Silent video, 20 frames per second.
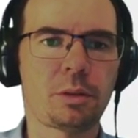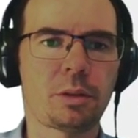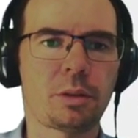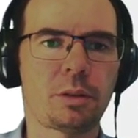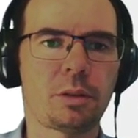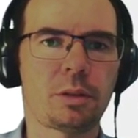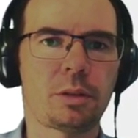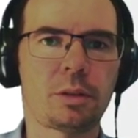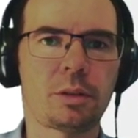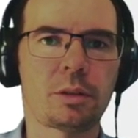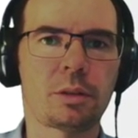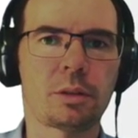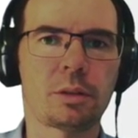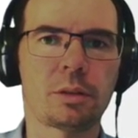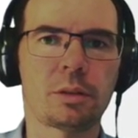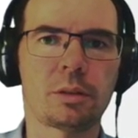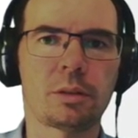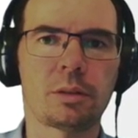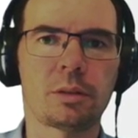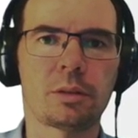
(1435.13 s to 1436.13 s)
this
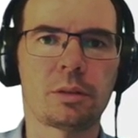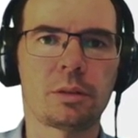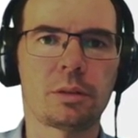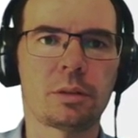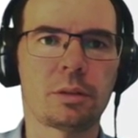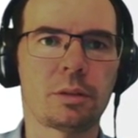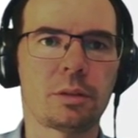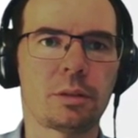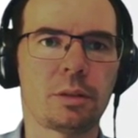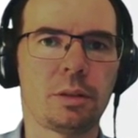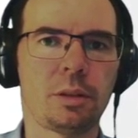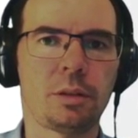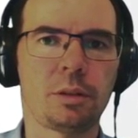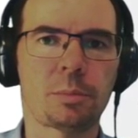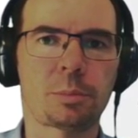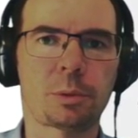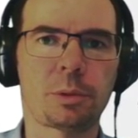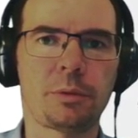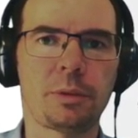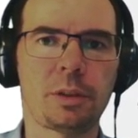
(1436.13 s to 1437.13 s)
in the
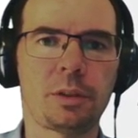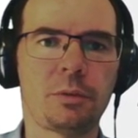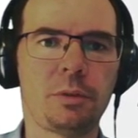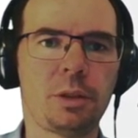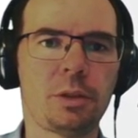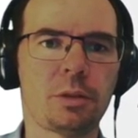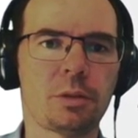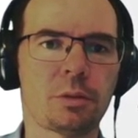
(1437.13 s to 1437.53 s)
previous video. The